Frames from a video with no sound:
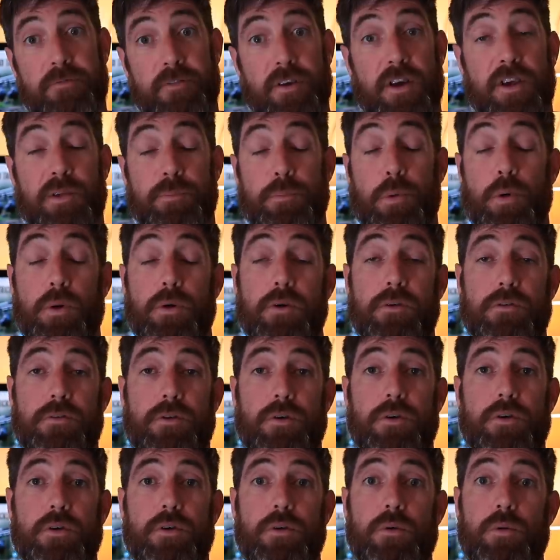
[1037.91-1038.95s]
first port of
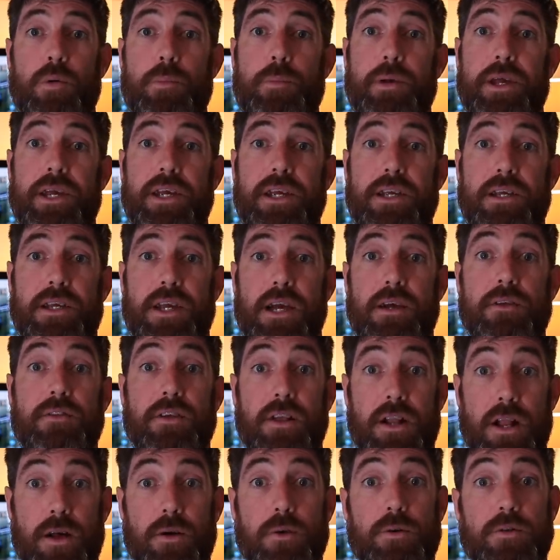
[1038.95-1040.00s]
call would be go
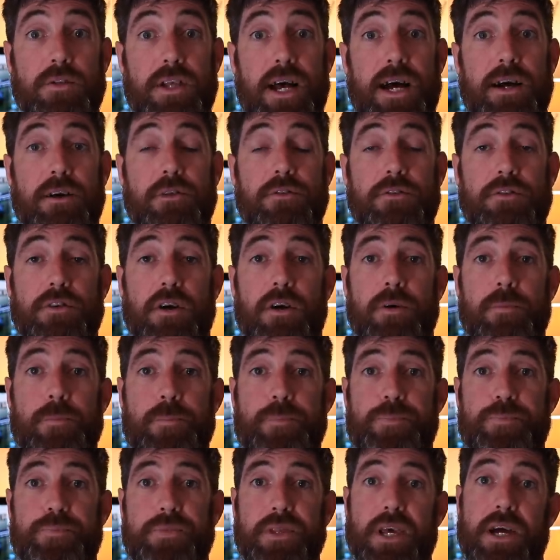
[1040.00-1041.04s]
to your local tackle shop,
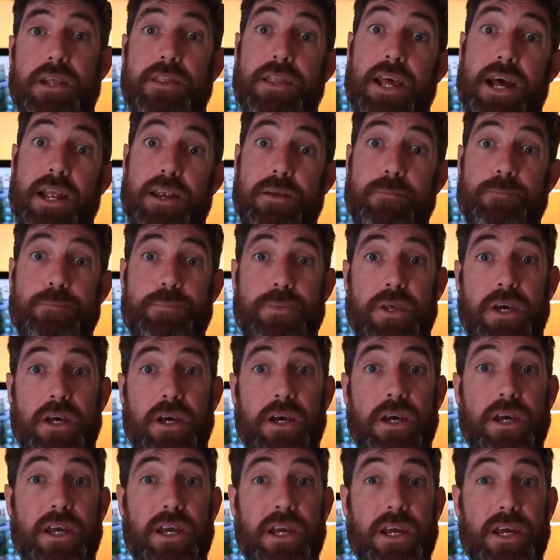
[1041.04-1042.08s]
and then
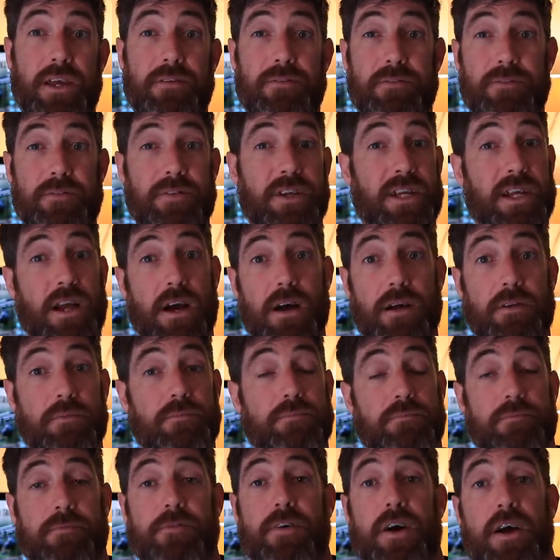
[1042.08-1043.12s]
if you
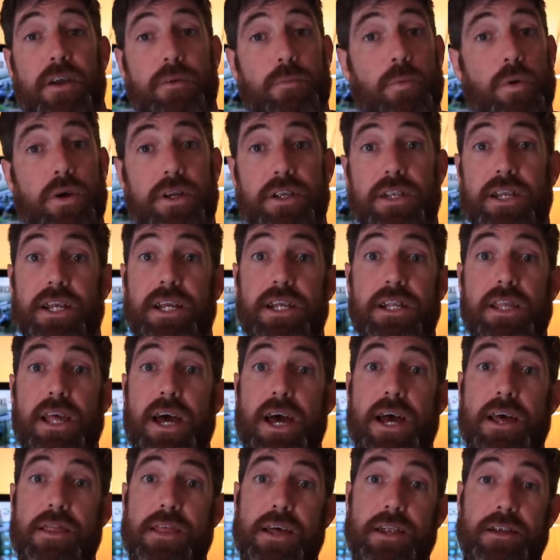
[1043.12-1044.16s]
can't find what you need
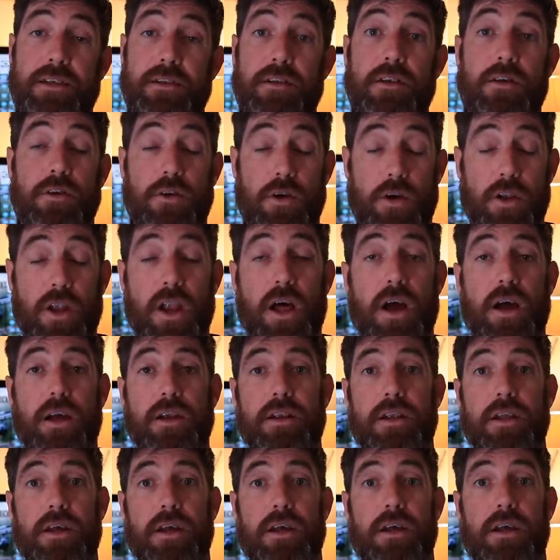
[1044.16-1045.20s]
there, then look
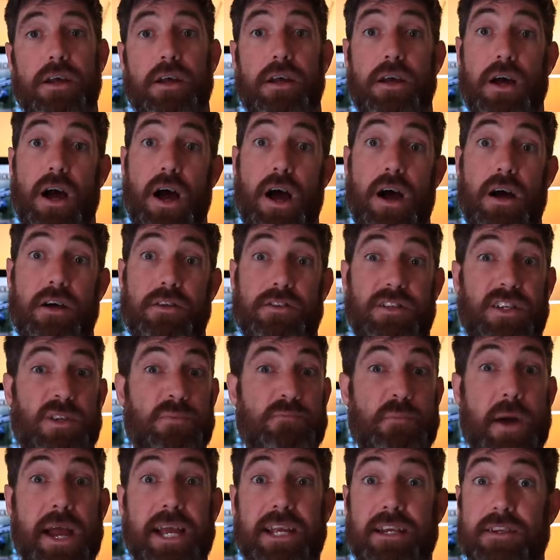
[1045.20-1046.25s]
online, ask
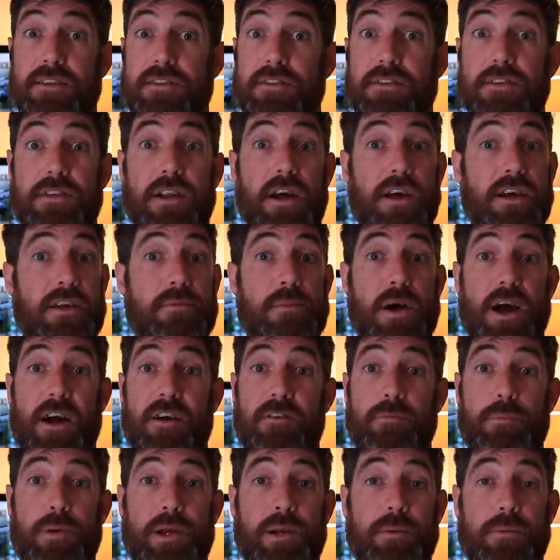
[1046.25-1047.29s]
your mates. You know, you might
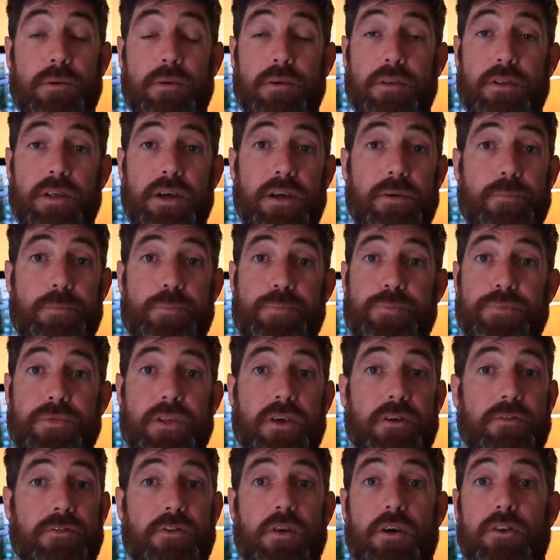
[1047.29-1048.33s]
have people that
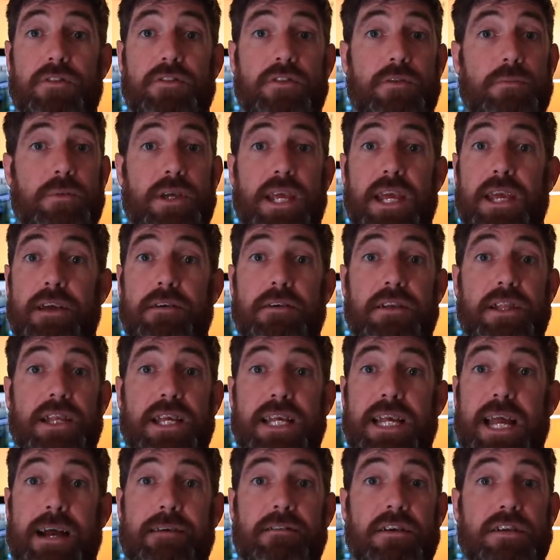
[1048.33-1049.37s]
have got some gear in
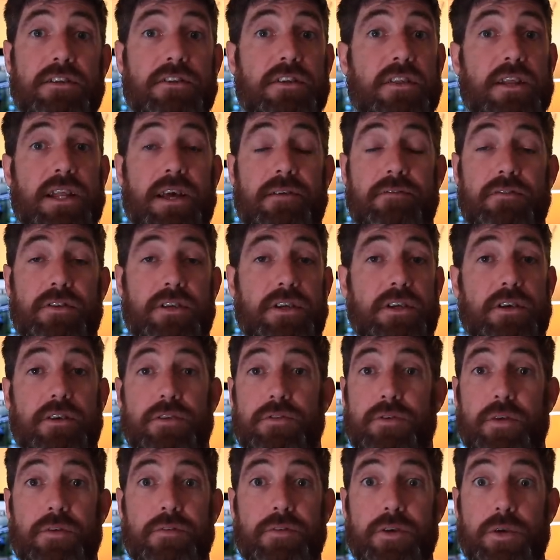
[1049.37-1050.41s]
the garage that they haven't
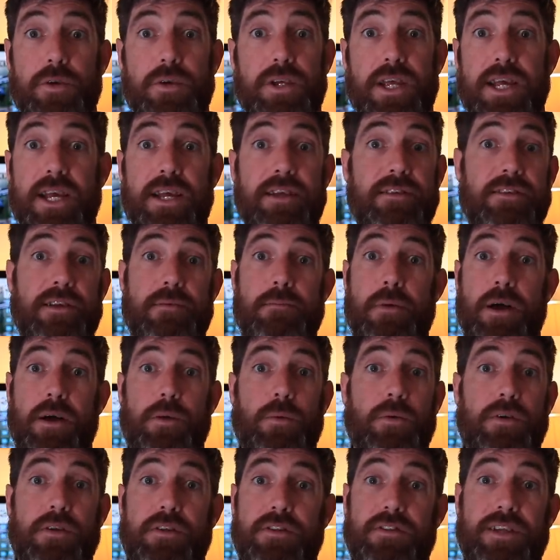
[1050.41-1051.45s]
used for a few years. They might
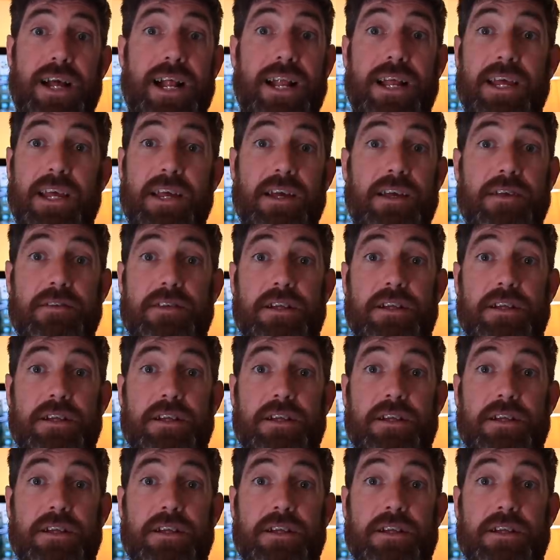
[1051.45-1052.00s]
want to sell it,